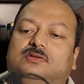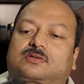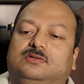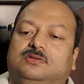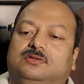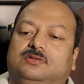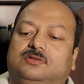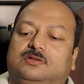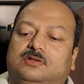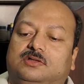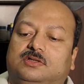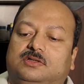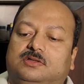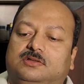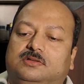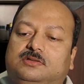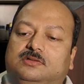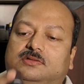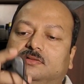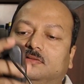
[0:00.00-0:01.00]
Sorry,
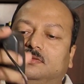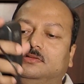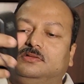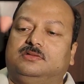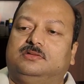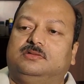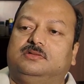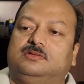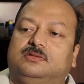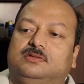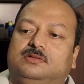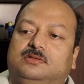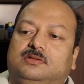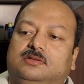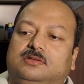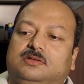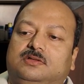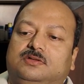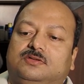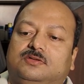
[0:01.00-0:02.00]

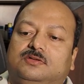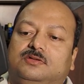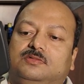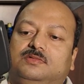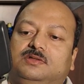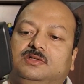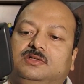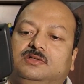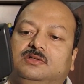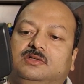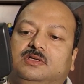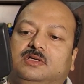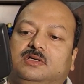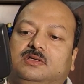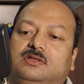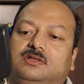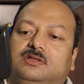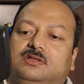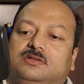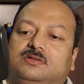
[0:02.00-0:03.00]
this will be
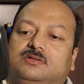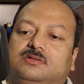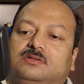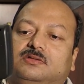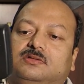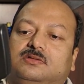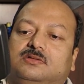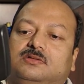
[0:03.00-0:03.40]
like this,